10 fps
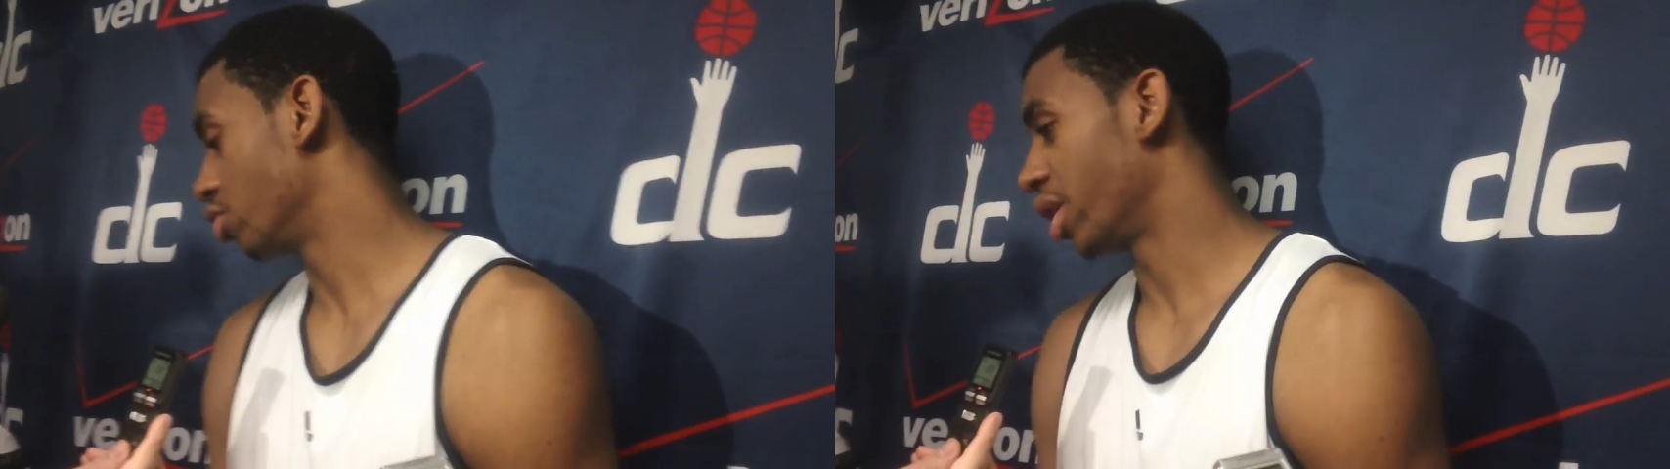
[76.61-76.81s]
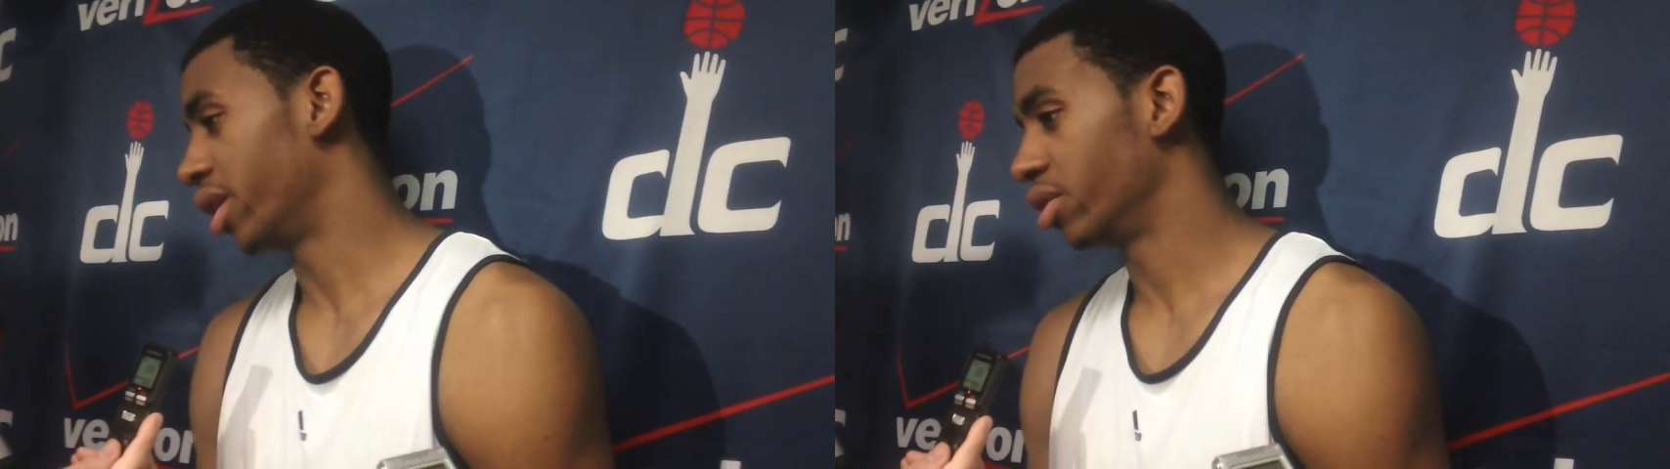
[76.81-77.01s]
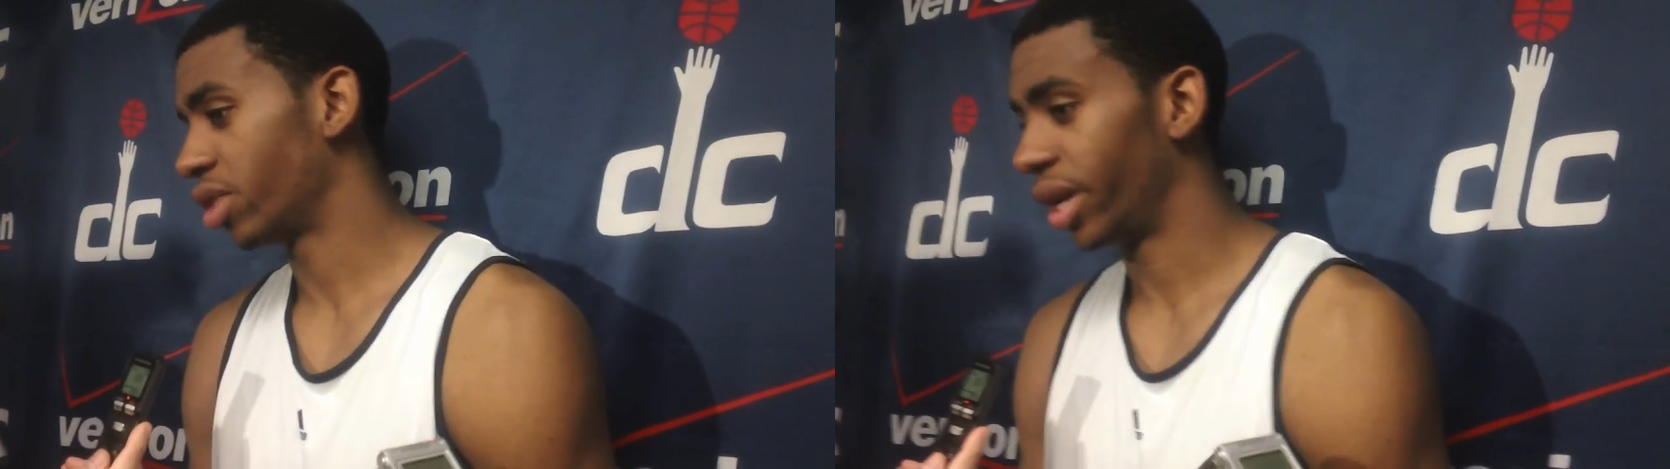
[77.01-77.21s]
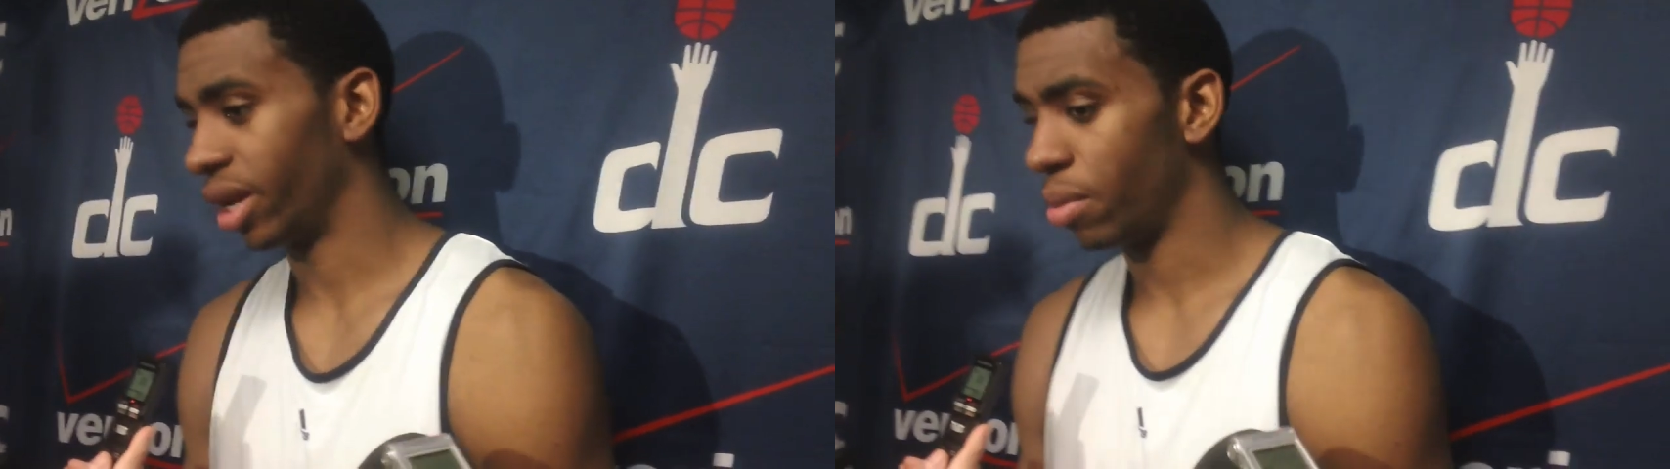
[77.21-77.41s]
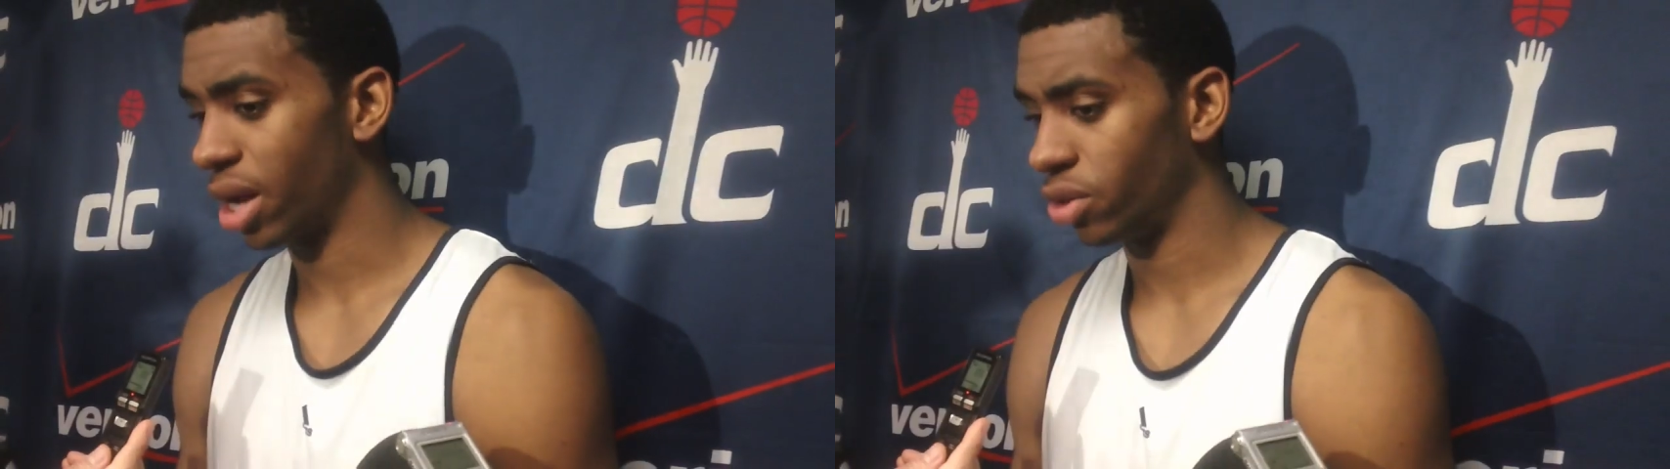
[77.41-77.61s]
trying to
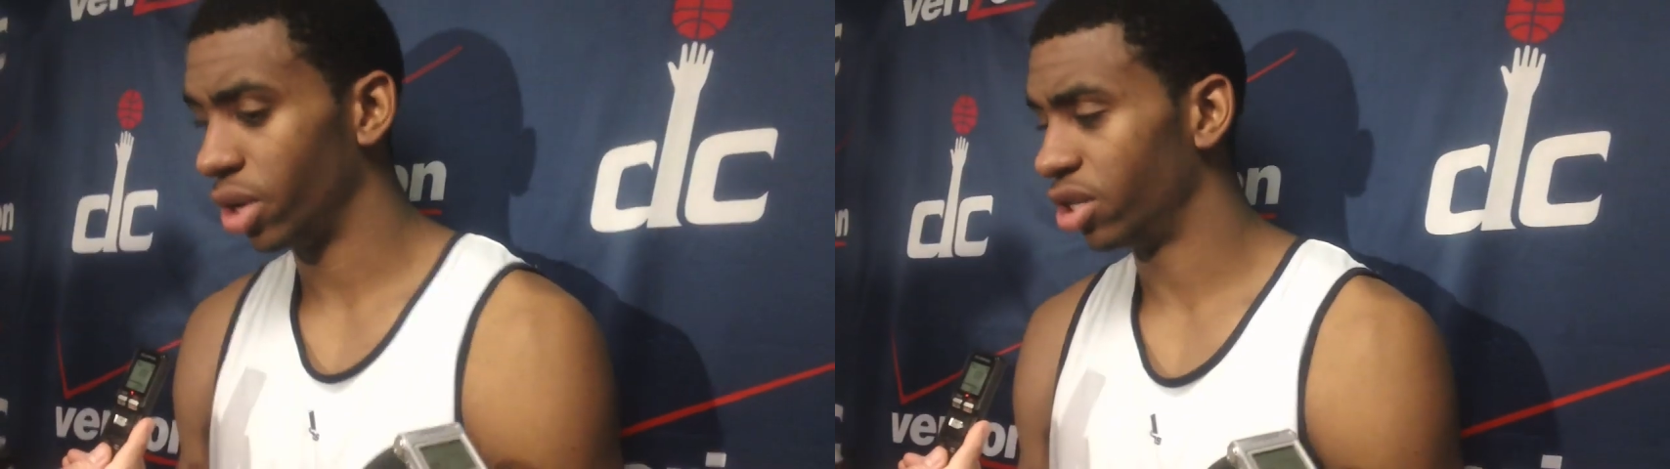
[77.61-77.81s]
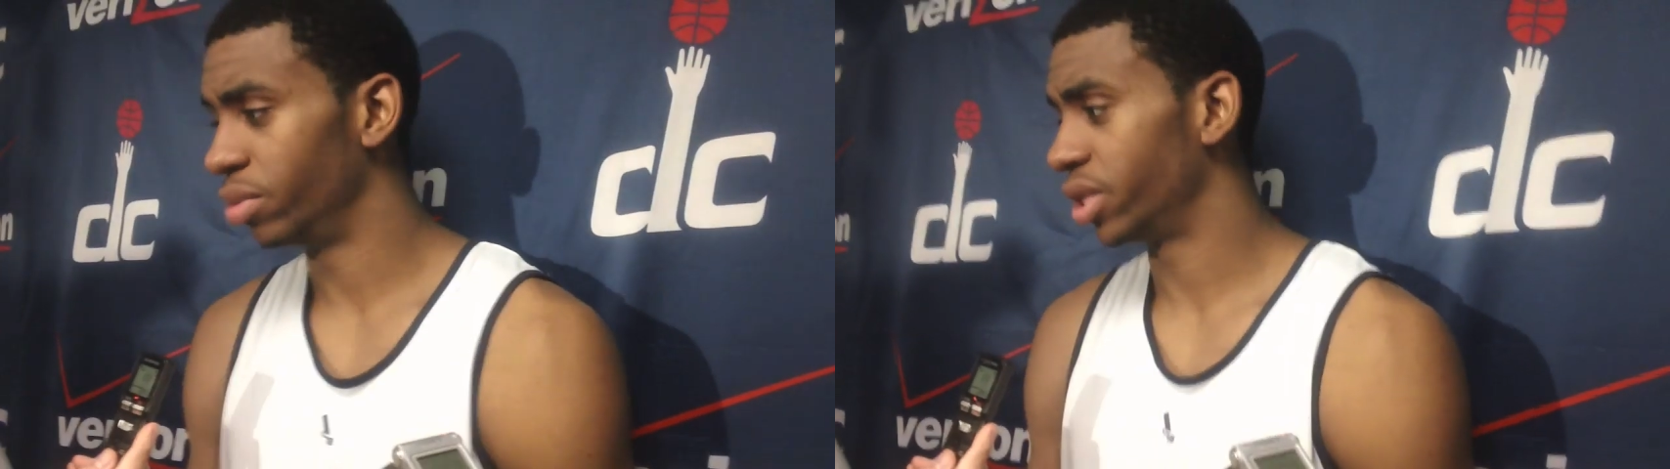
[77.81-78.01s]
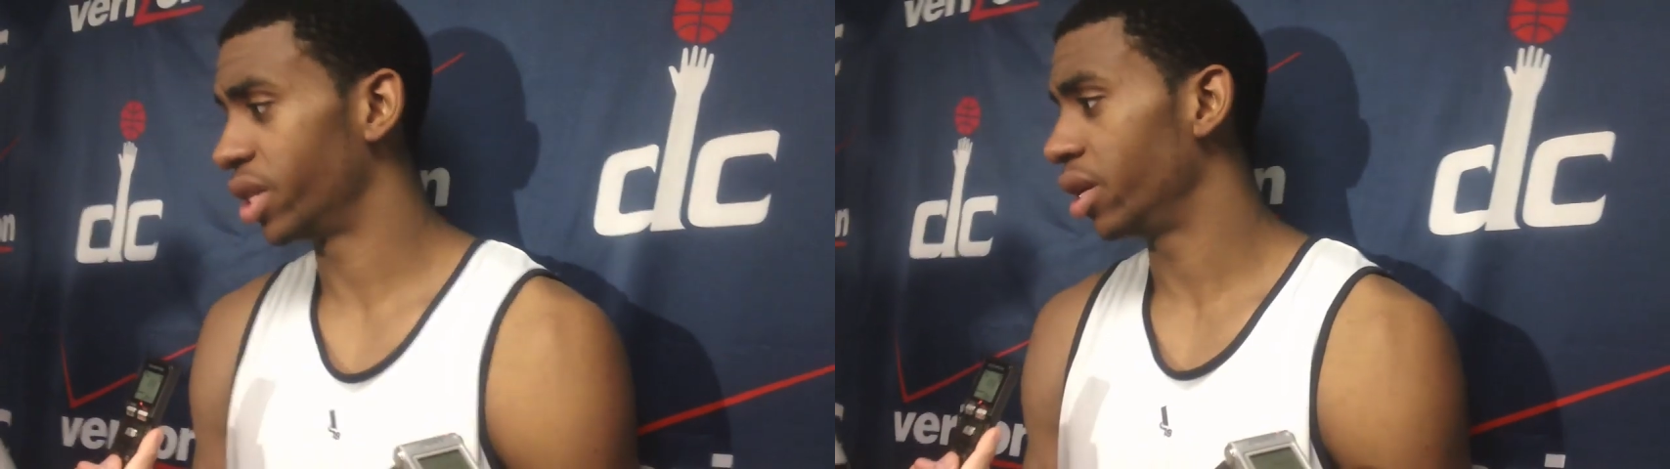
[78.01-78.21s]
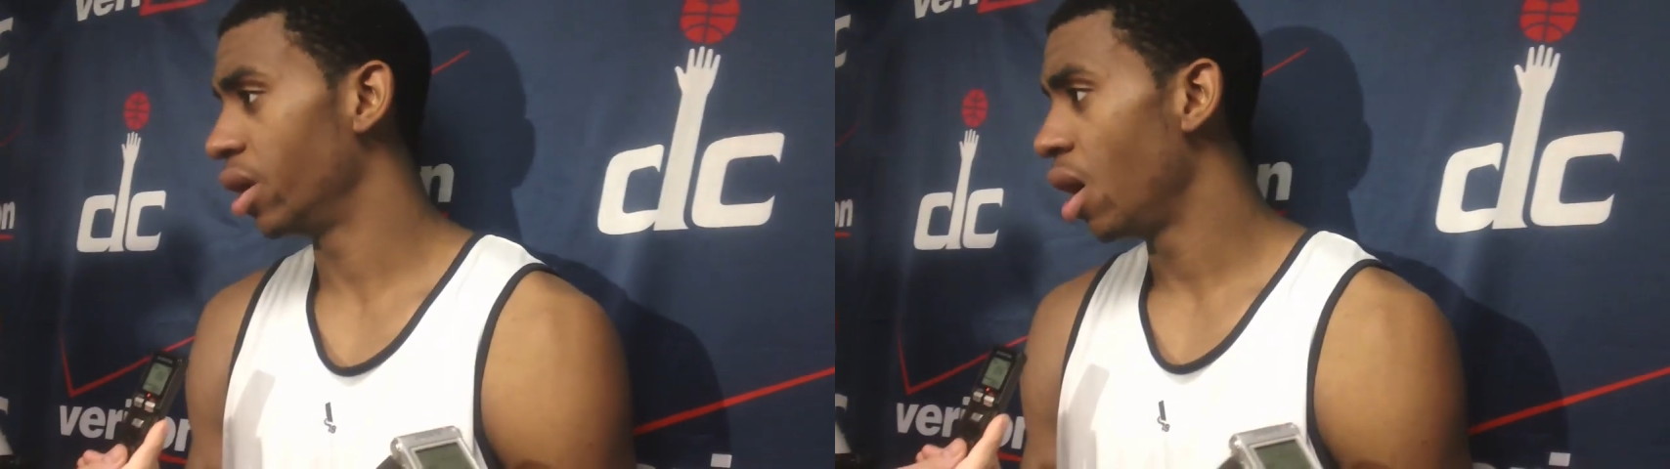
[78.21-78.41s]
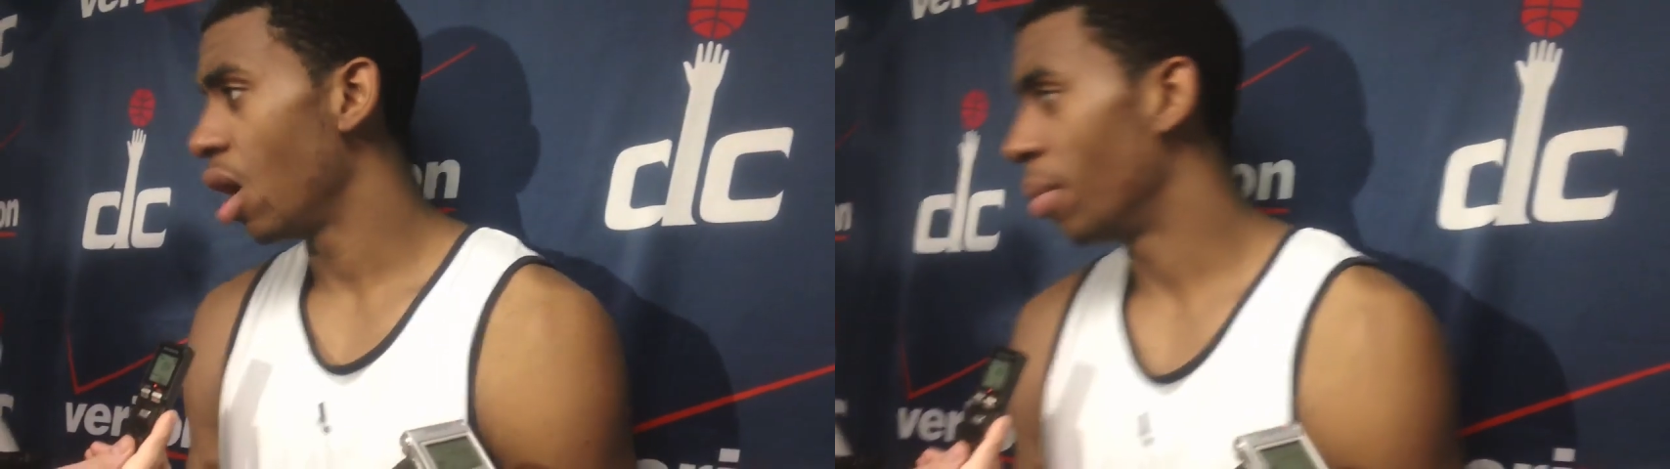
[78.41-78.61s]
get back to
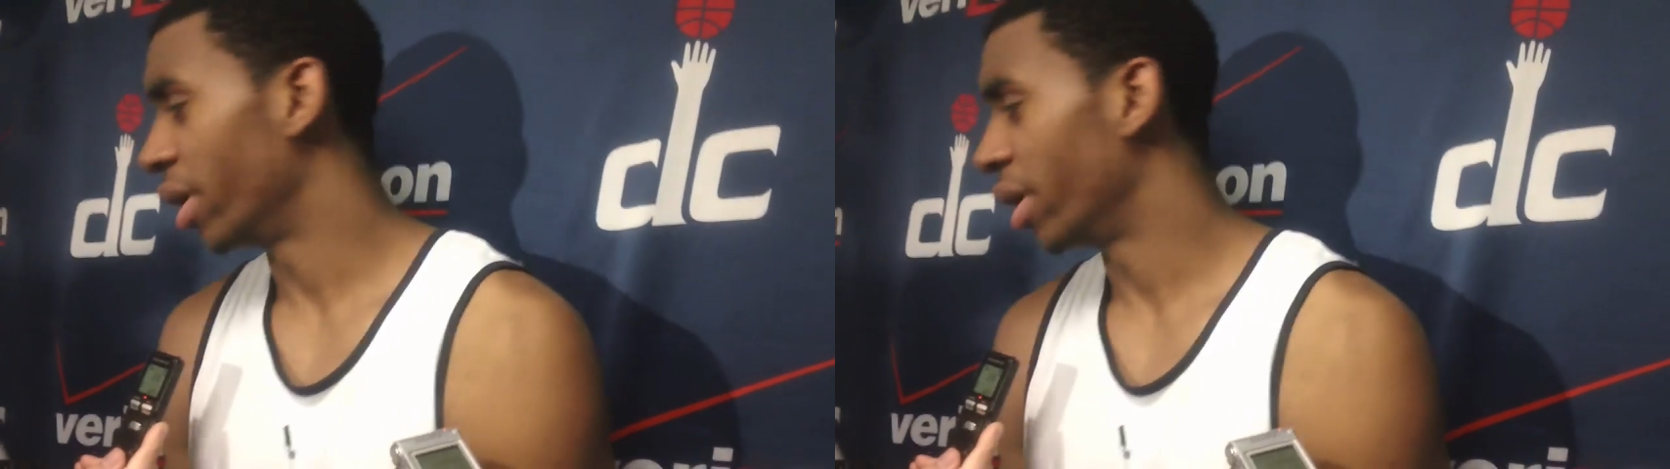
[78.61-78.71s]
100%.